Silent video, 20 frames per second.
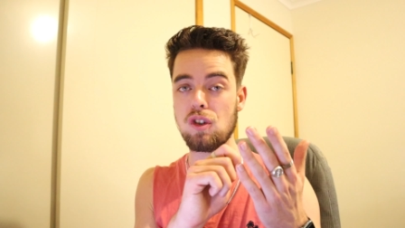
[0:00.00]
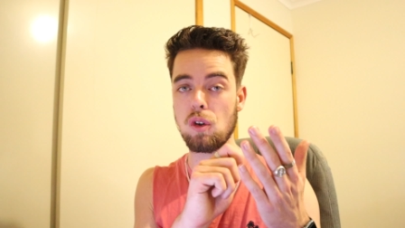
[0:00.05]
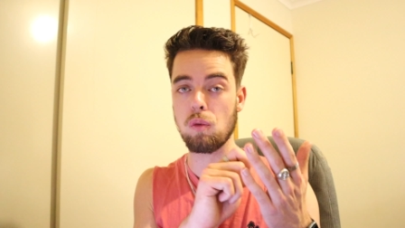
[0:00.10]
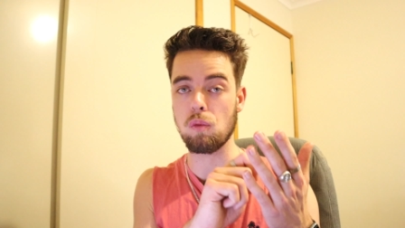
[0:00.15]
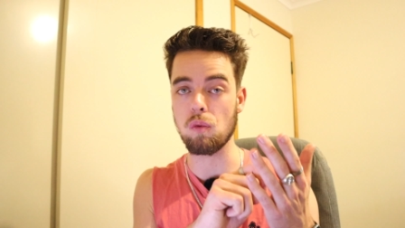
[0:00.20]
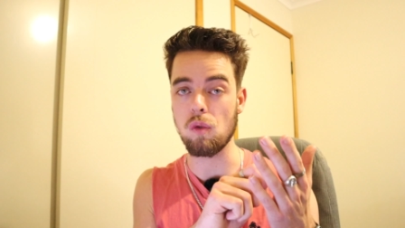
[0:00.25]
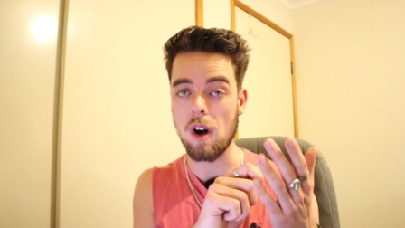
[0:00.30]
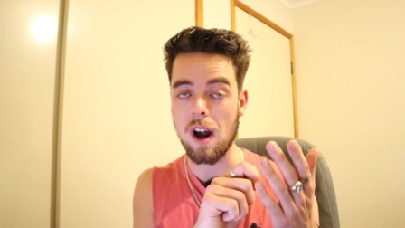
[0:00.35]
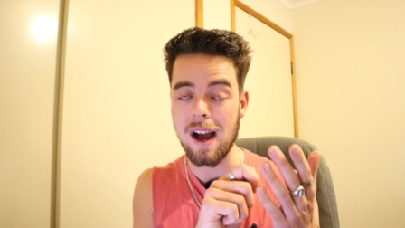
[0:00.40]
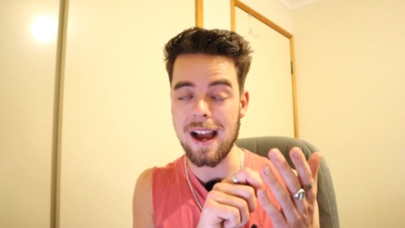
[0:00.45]
to
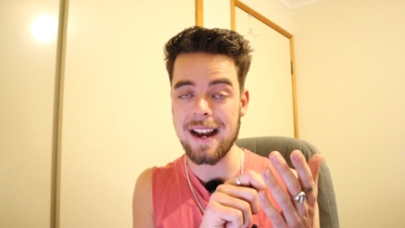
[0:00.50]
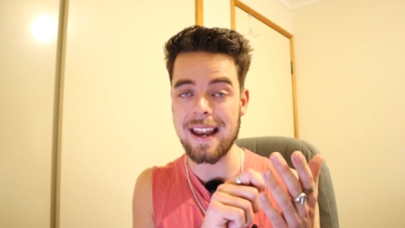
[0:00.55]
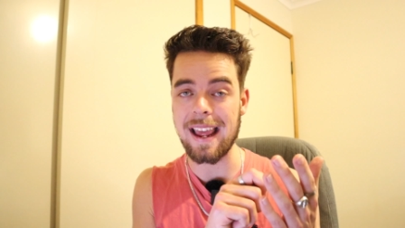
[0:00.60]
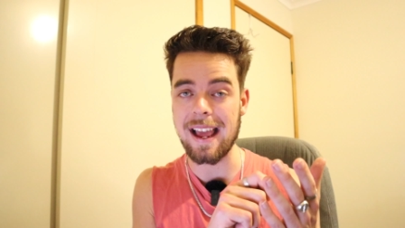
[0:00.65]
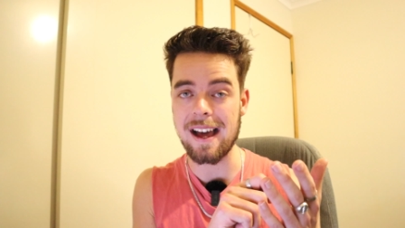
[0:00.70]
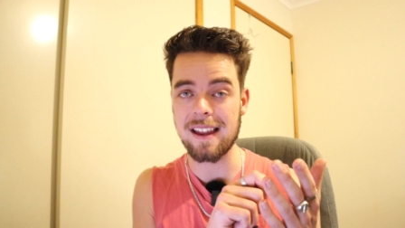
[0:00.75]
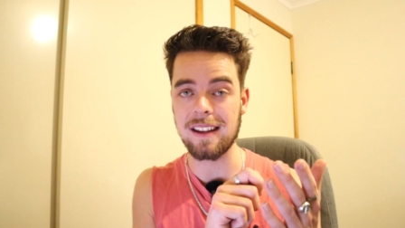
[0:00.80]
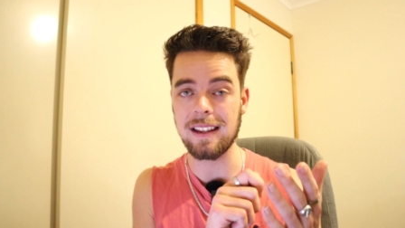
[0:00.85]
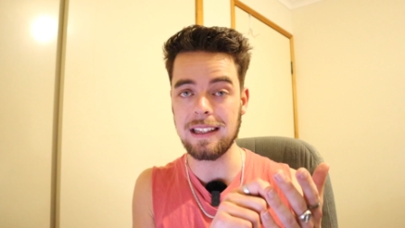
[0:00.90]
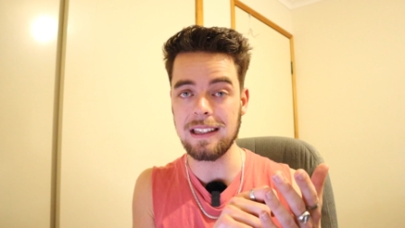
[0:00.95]
write
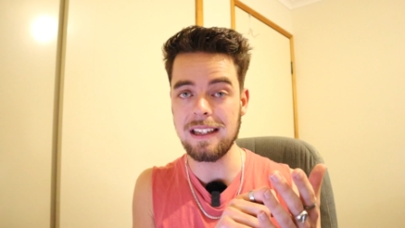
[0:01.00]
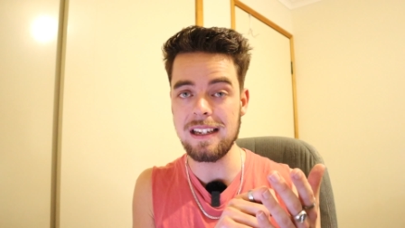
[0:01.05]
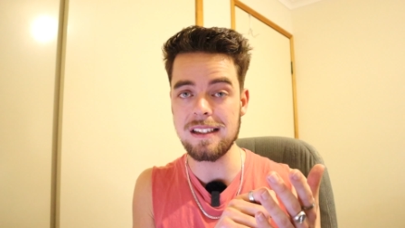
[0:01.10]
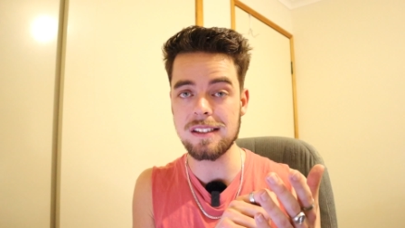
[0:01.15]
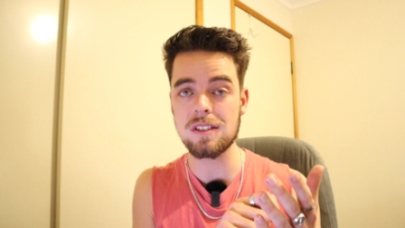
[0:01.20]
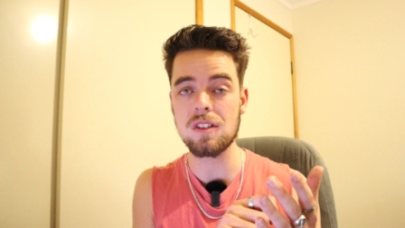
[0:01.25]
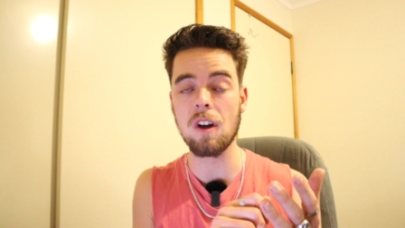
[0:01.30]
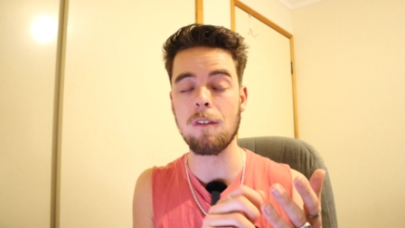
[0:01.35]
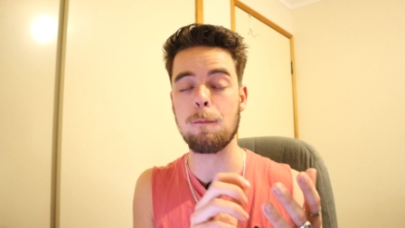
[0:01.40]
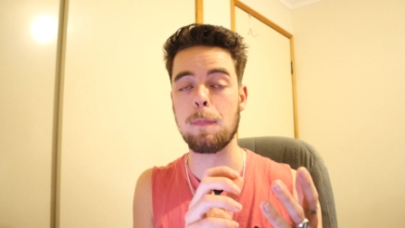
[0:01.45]
out a
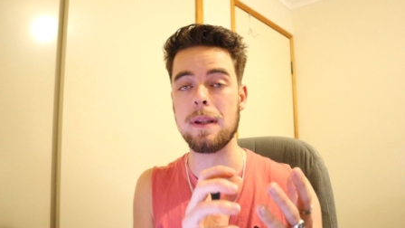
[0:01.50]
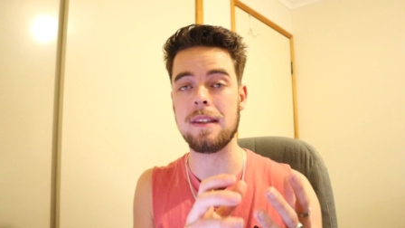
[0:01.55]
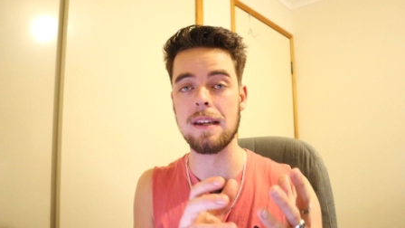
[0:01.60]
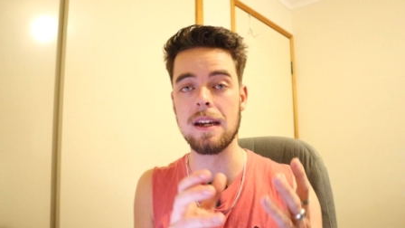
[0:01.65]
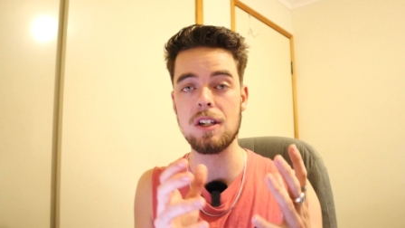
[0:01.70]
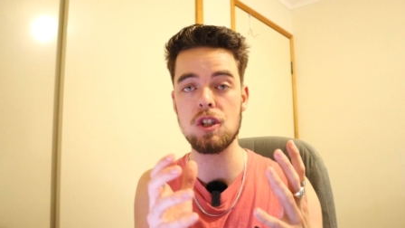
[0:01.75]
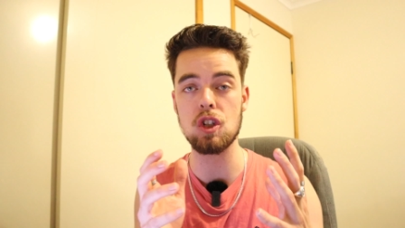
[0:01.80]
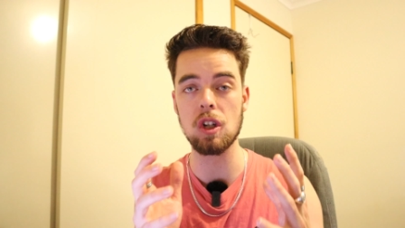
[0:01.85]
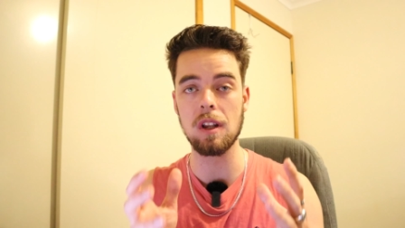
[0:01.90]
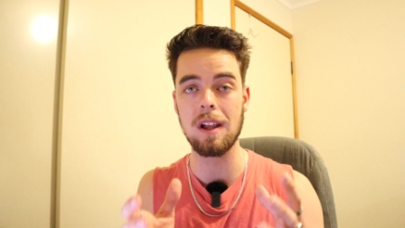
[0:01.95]
list of
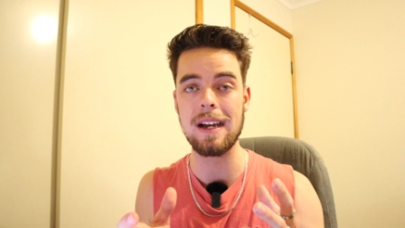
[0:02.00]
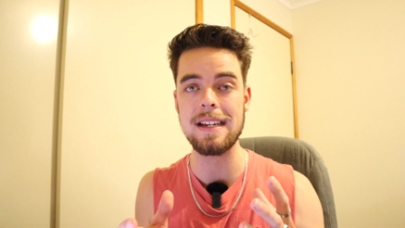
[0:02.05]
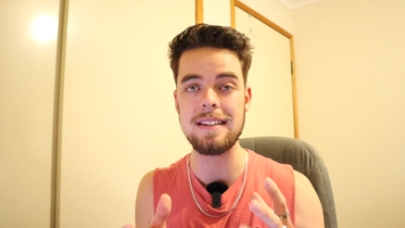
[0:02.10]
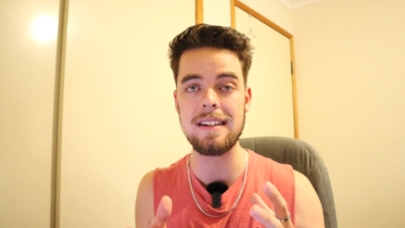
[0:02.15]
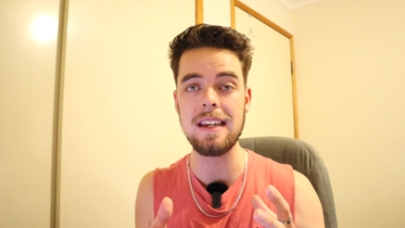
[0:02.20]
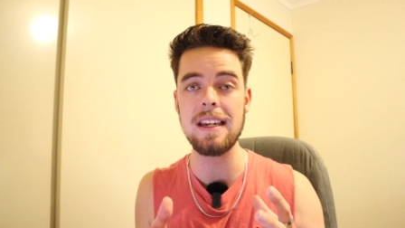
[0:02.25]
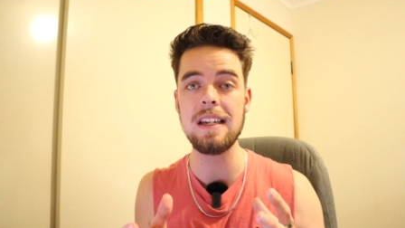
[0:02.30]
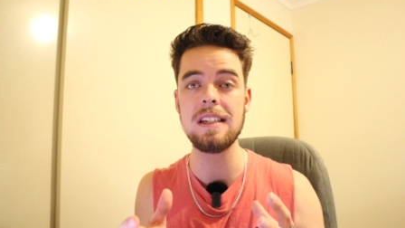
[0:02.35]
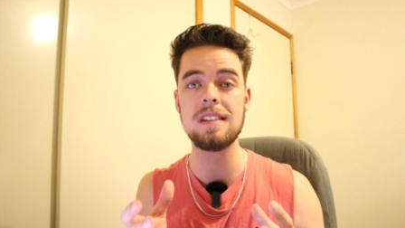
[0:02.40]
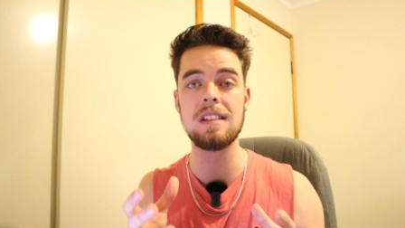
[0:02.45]
potential
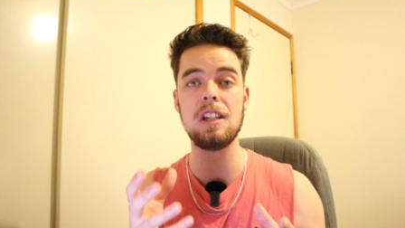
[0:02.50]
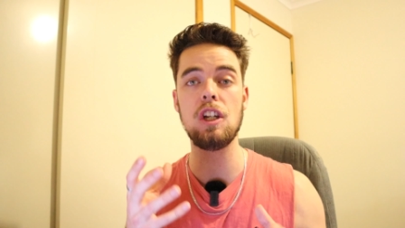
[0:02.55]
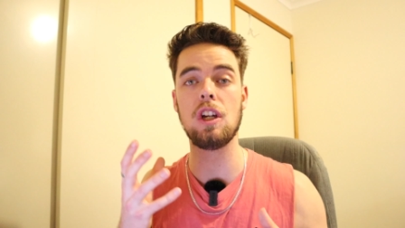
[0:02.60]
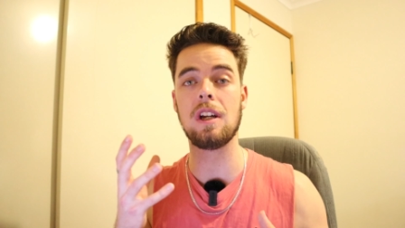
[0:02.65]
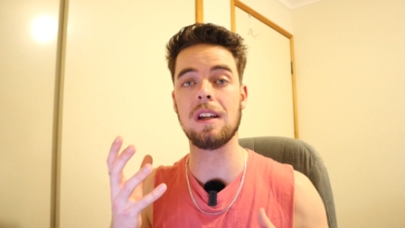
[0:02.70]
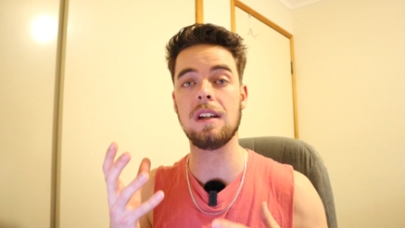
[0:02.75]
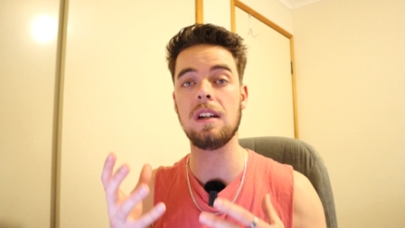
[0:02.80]
ideas that you